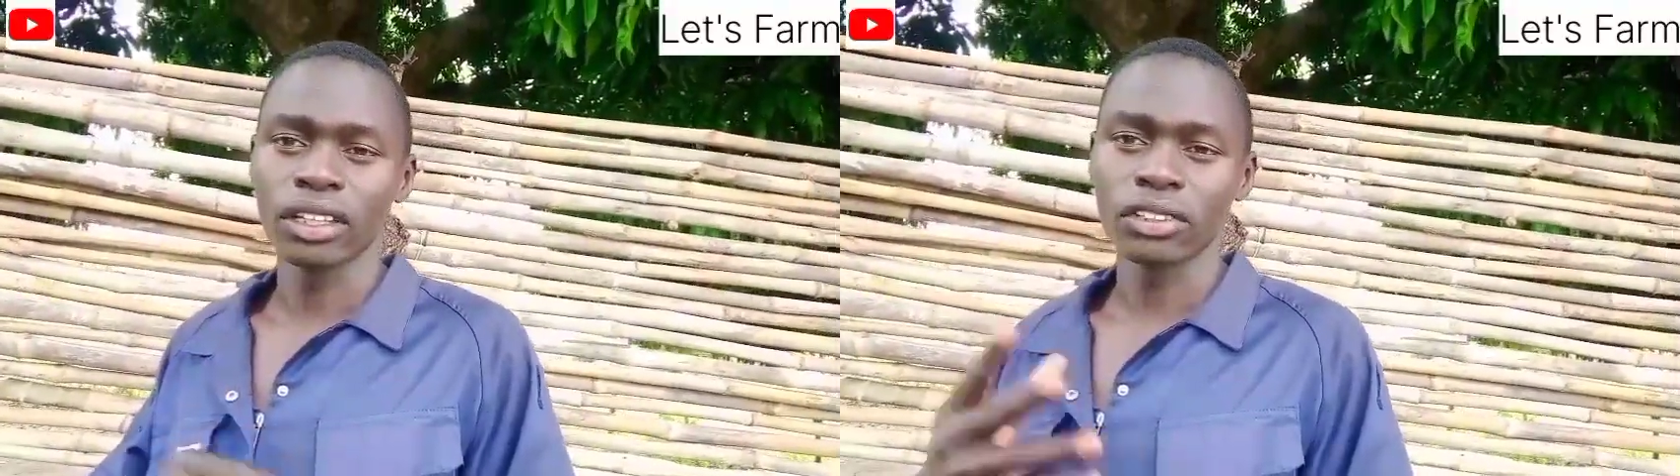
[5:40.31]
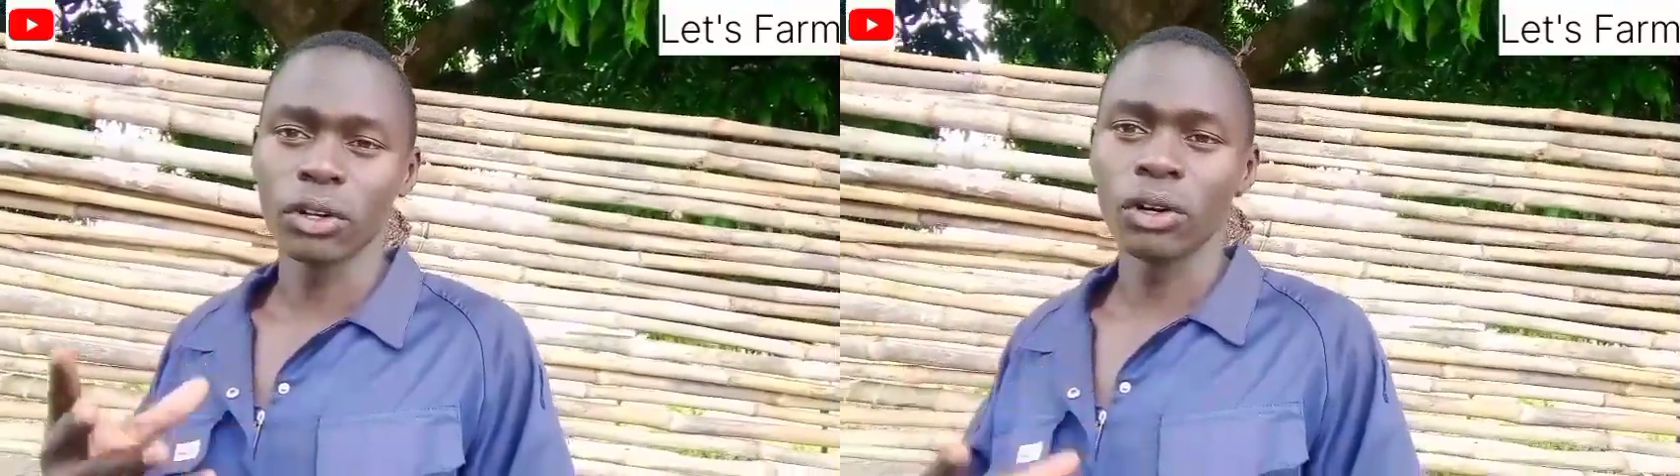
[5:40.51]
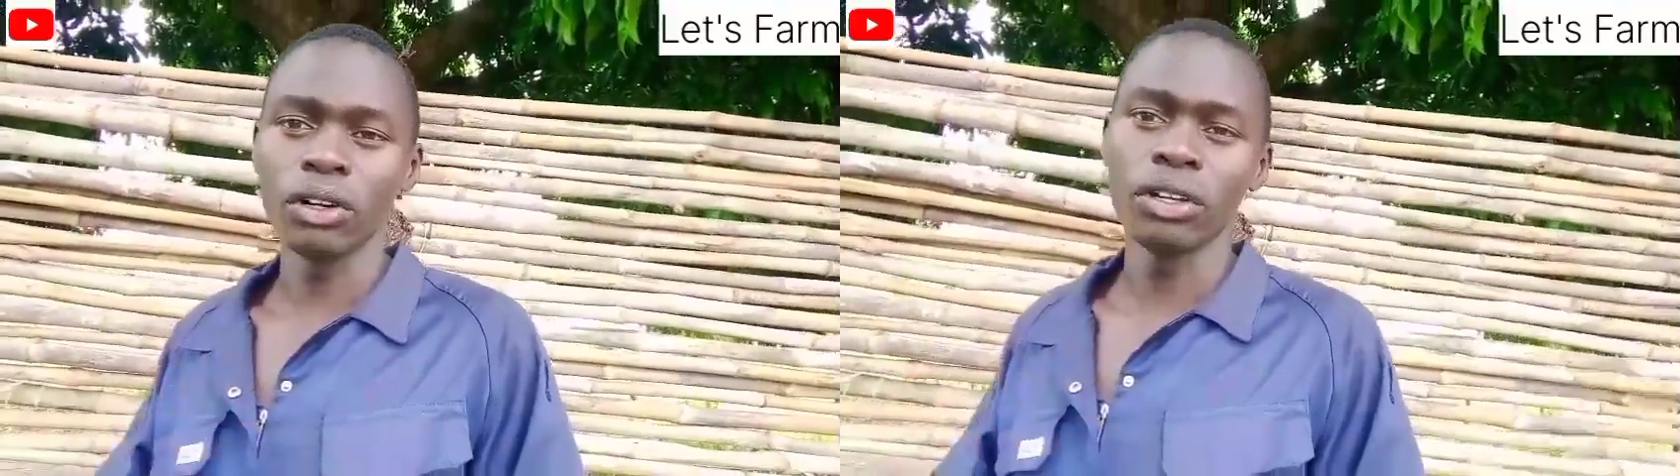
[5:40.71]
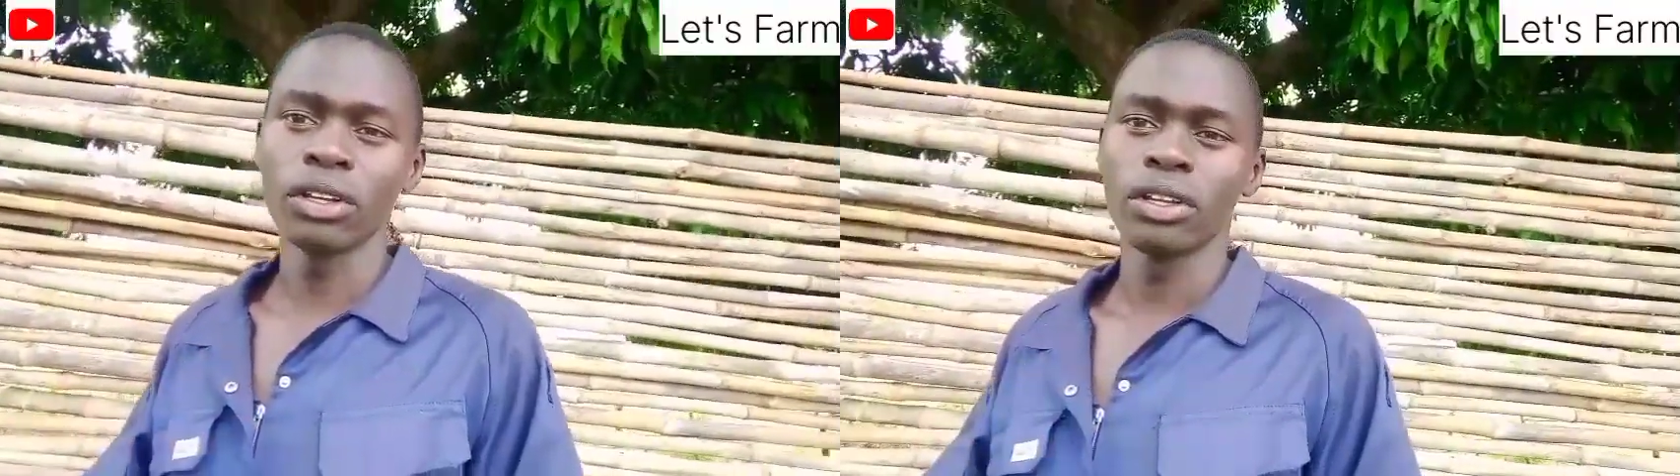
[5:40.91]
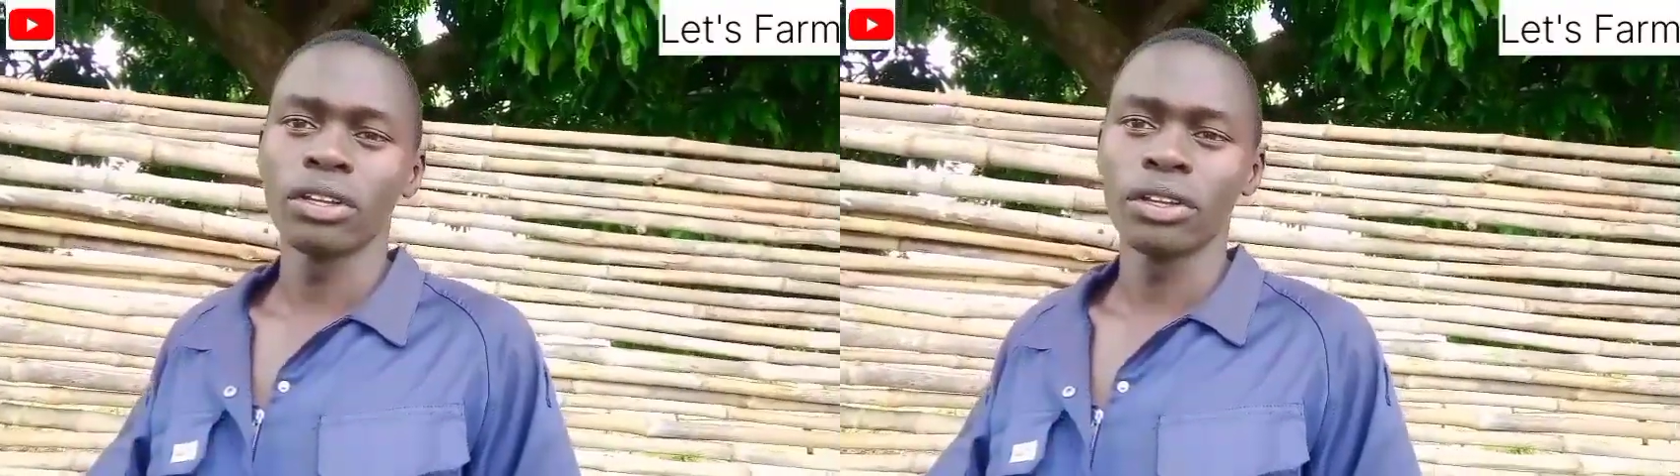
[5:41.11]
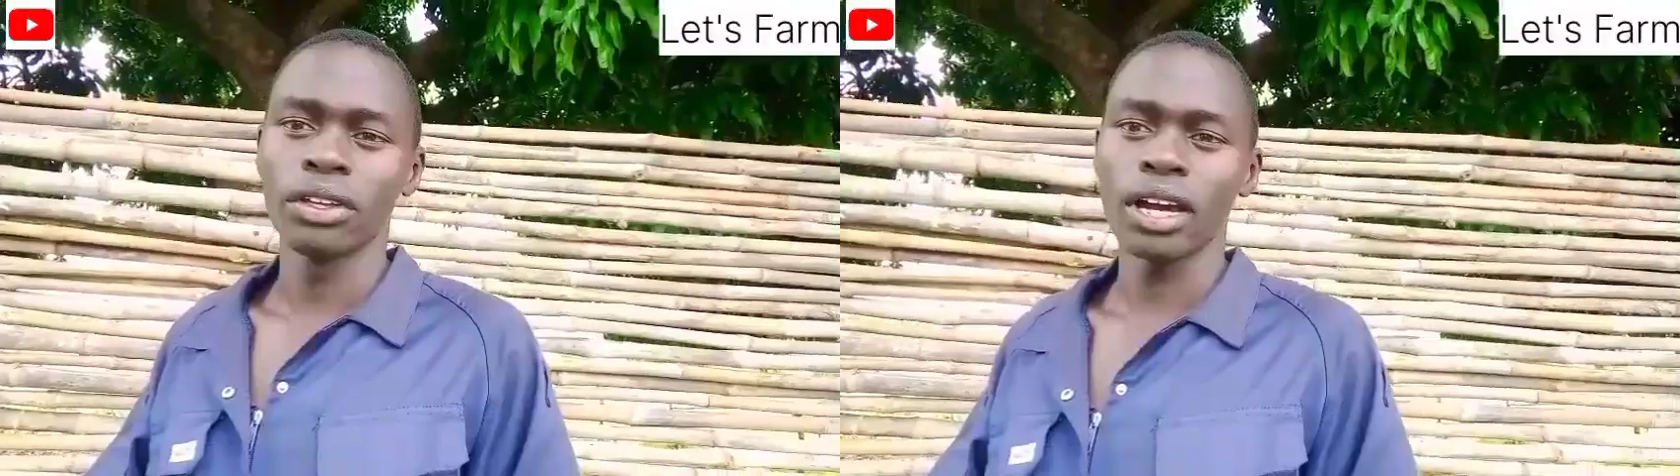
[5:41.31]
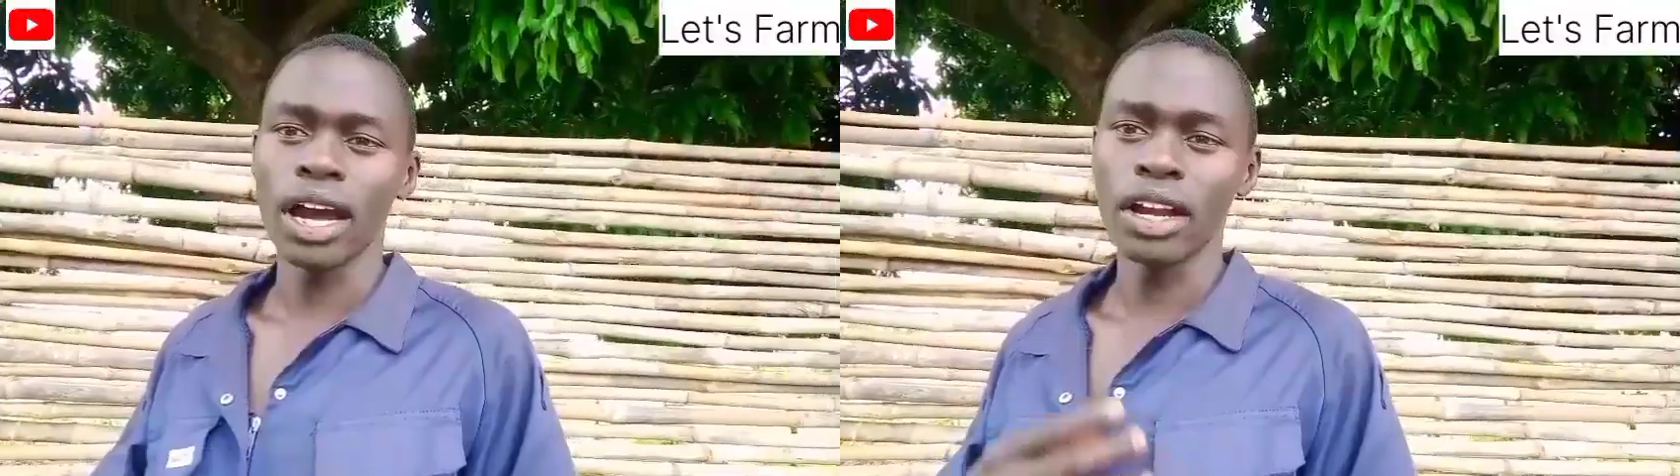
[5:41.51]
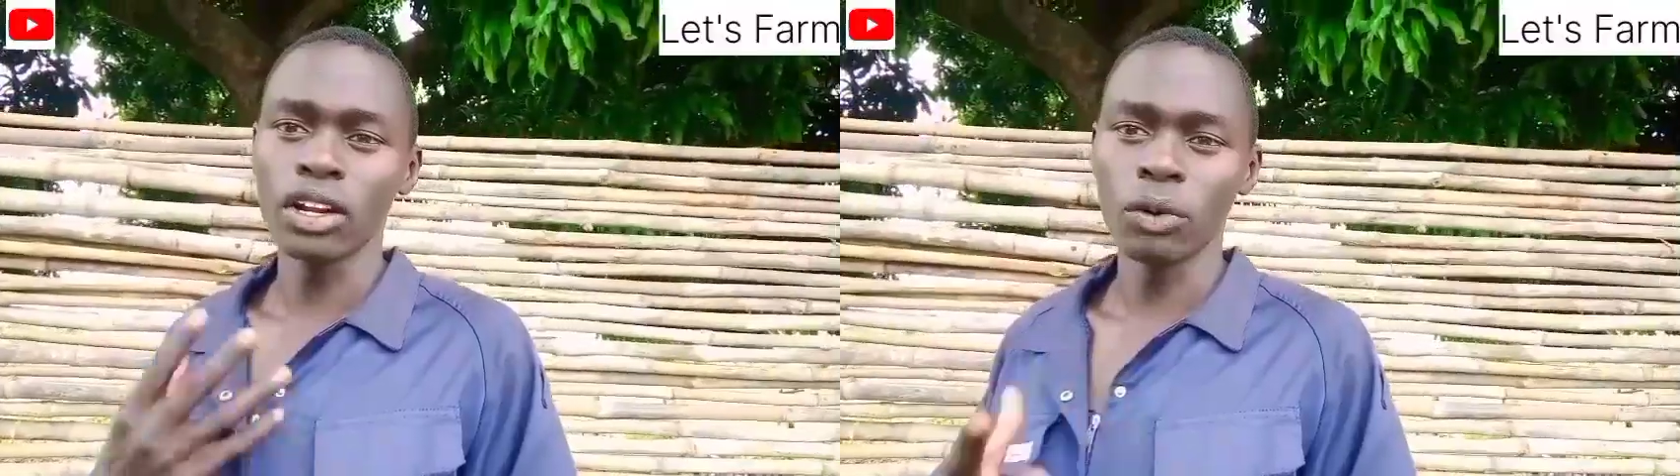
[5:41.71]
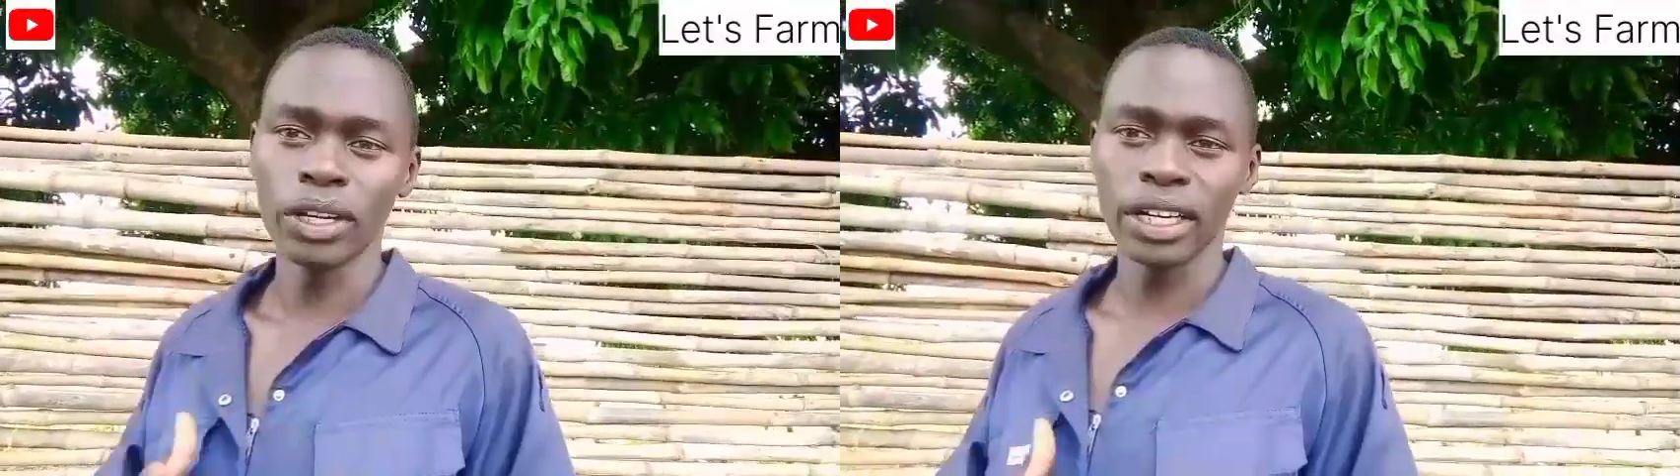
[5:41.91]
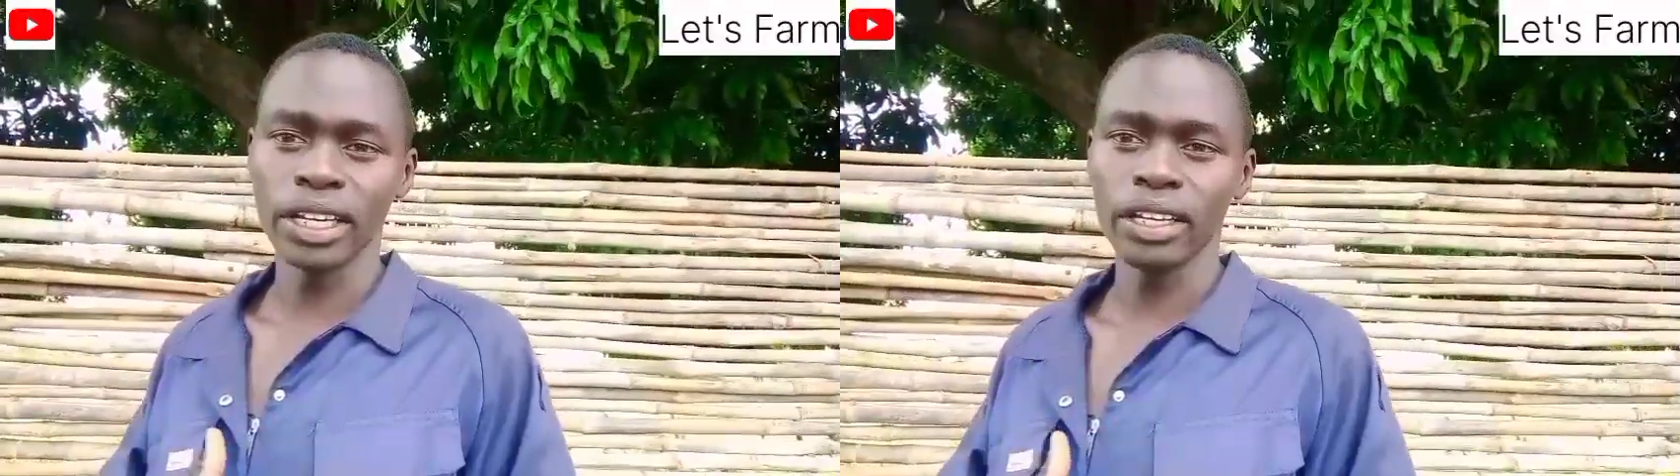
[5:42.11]
So
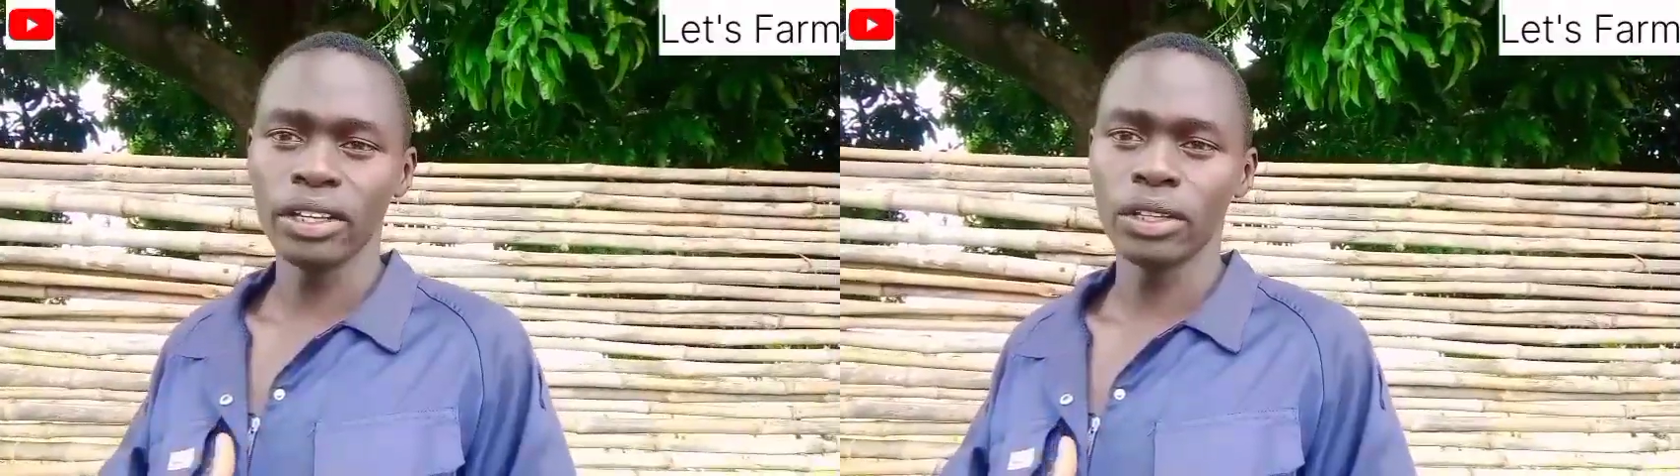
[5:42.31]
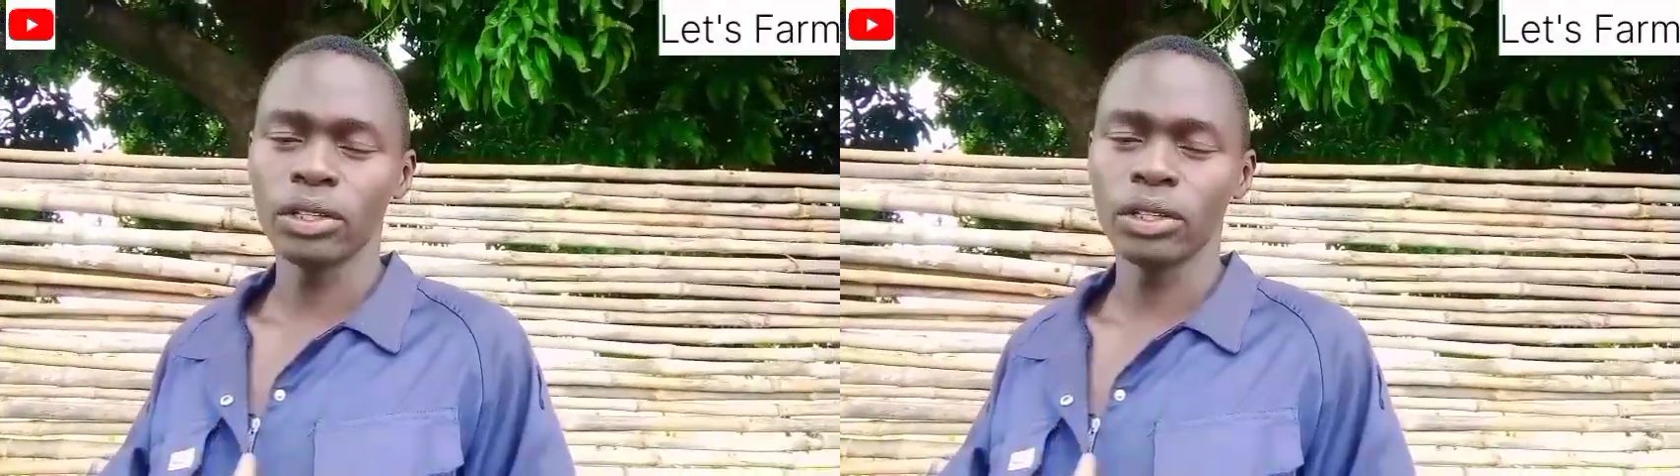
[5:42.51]
unknowingly,